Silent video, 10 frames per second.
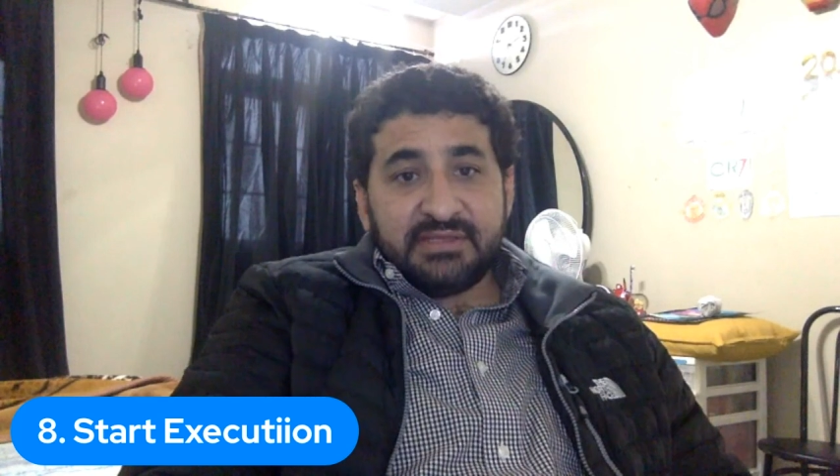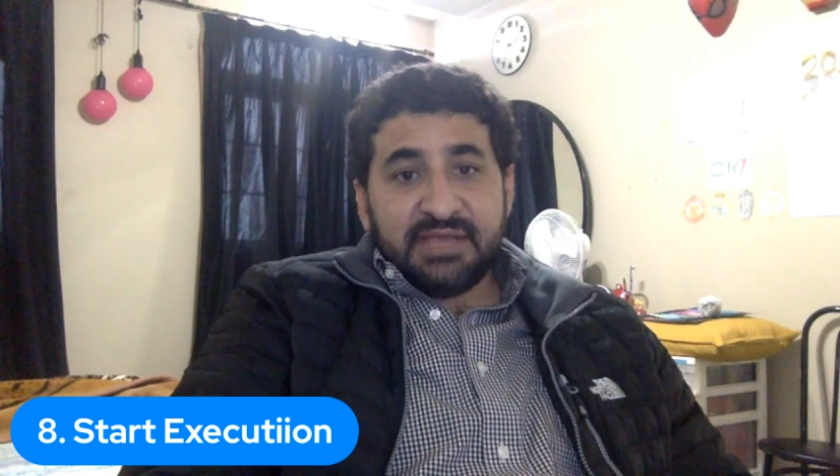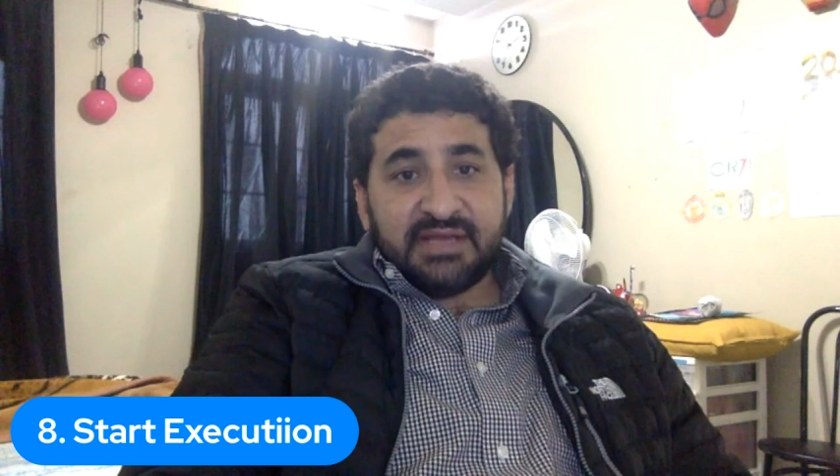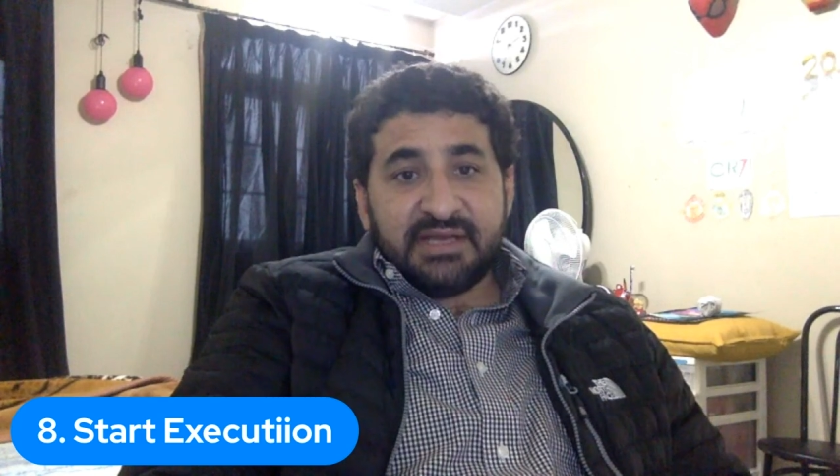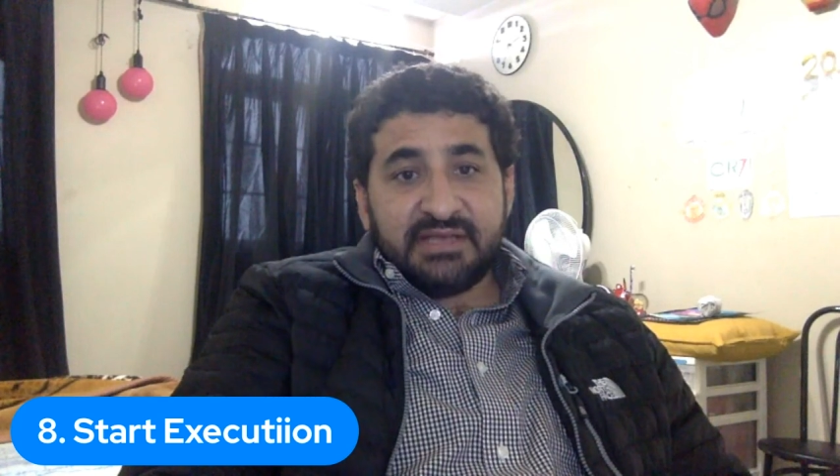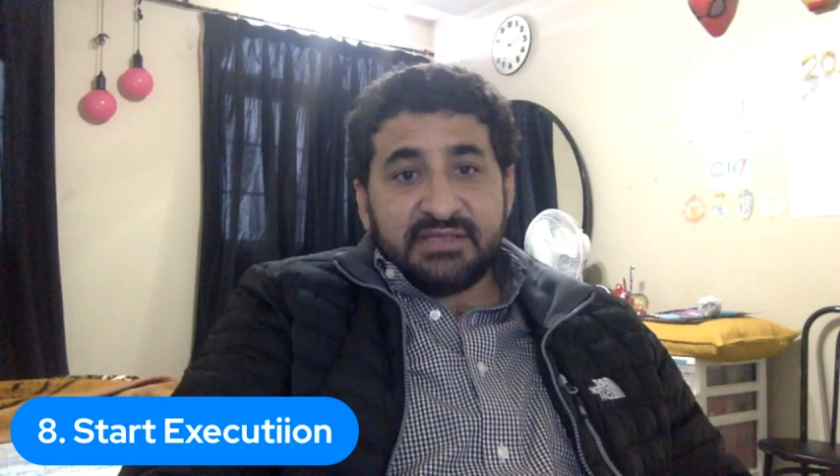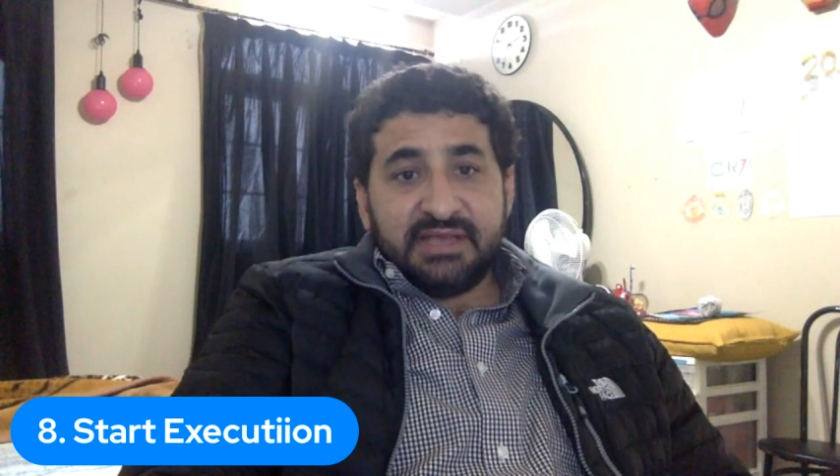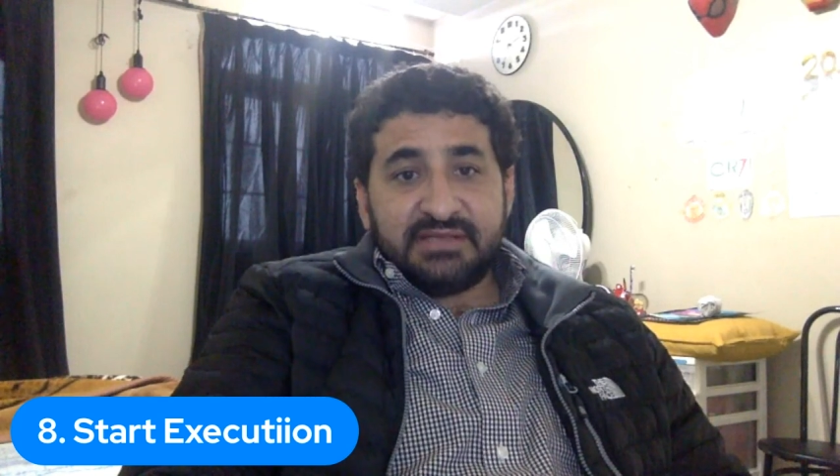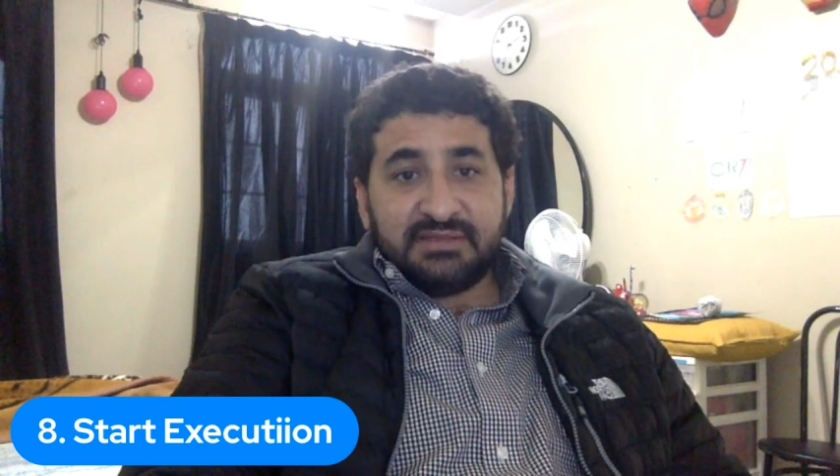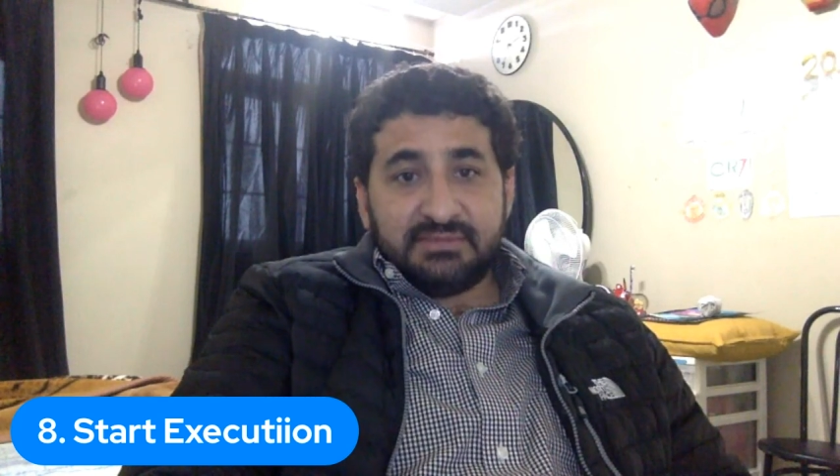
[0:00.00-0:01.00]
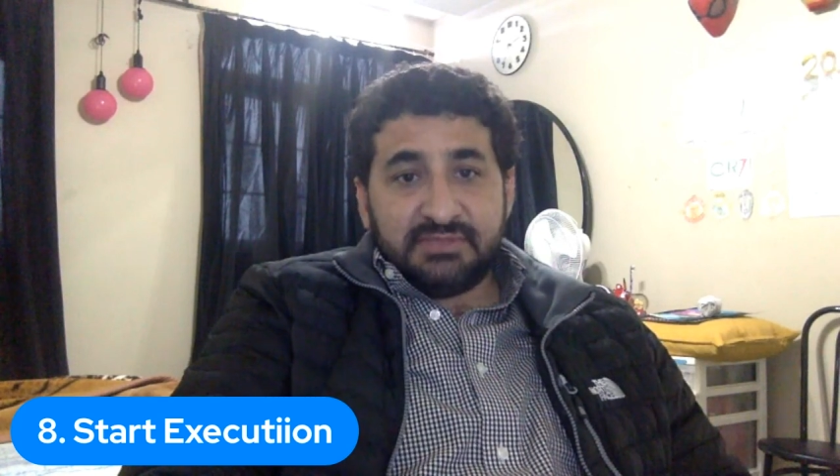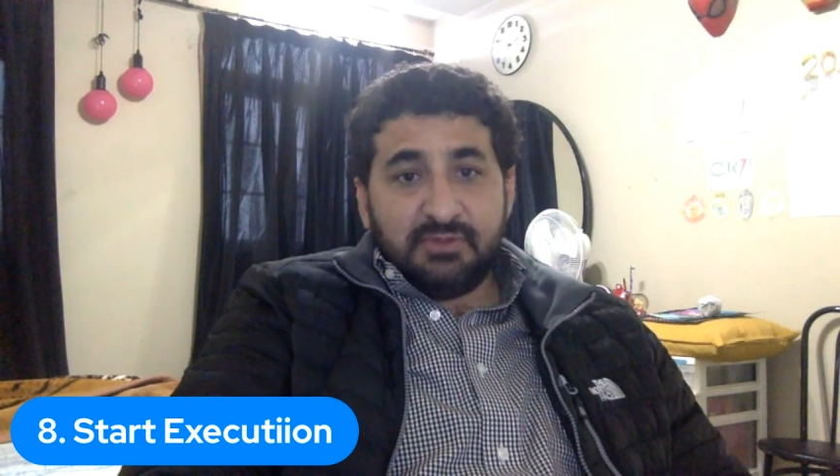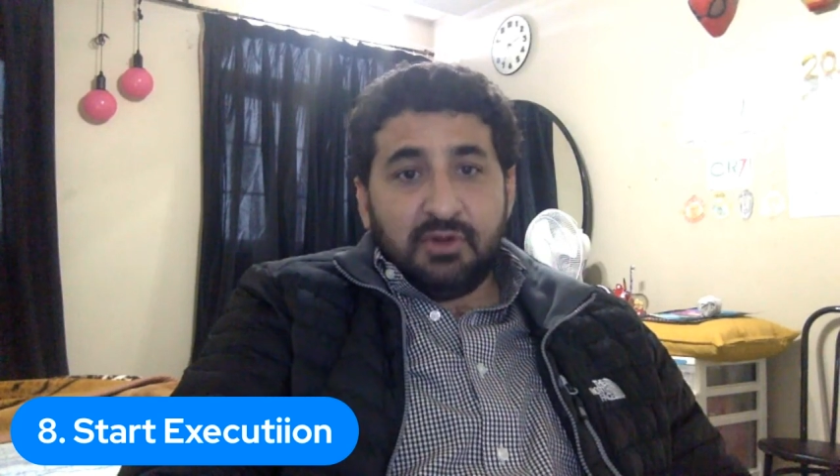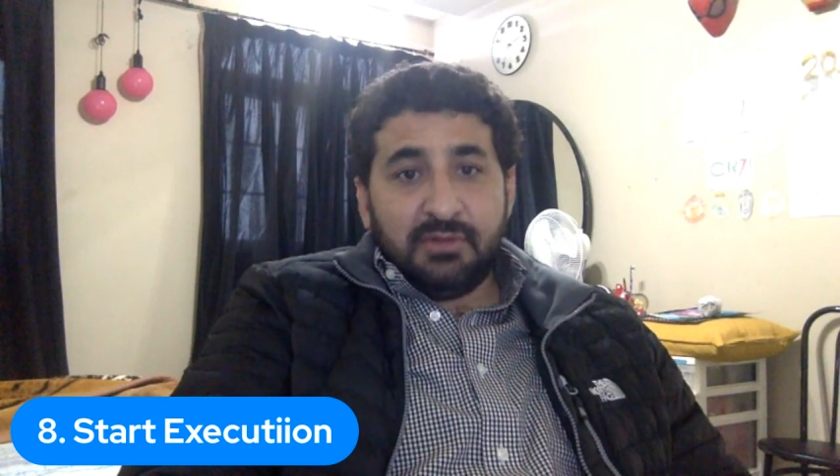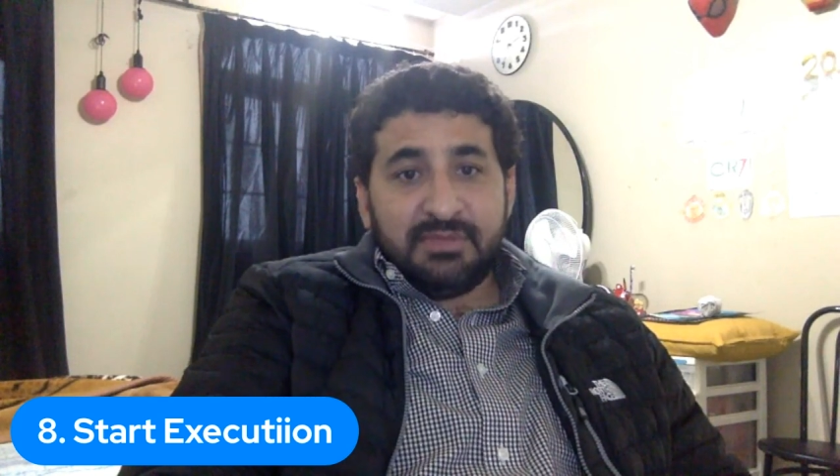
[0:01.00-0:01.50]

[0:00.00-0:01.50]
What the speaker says: tactics and some small